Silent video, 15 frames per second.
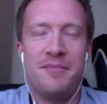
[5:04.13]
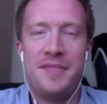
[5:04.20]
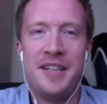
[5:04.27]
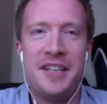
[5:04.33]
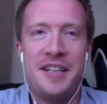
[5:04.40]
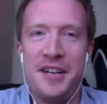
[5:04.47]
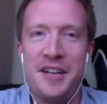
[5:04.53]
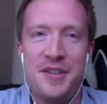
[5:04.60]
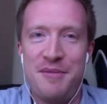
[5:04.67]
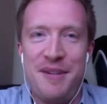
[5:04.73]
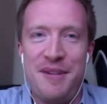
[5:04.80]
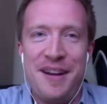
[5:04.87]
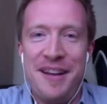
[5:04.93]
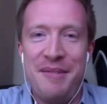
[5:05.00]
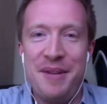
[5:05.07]
teenager,
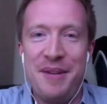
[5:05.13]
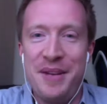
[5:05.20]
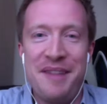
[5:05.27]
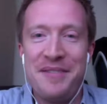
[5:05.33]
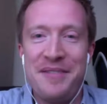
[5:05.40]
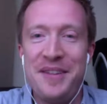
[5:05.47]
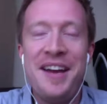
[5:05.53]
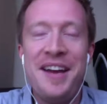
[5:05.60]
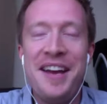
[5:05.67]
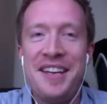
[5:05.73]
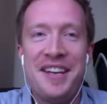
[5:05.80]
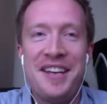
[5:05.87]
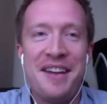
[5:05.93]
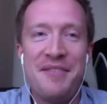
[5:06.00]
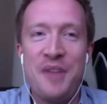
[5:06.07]
really, when
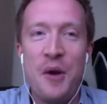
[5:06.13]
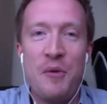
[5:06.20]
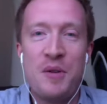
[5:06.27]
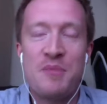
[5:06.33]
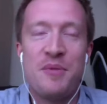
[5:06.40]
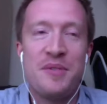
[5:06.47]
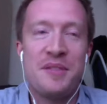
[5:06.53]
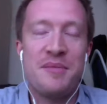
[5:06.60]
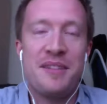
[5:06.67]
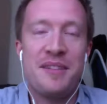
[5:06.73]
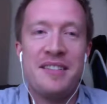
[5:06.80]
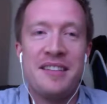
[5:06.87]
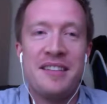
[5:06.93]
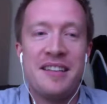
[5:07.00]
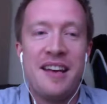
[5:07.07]
you have no
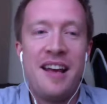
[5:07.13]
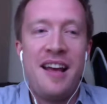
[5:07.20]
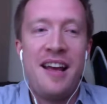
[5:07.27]
responsibilities.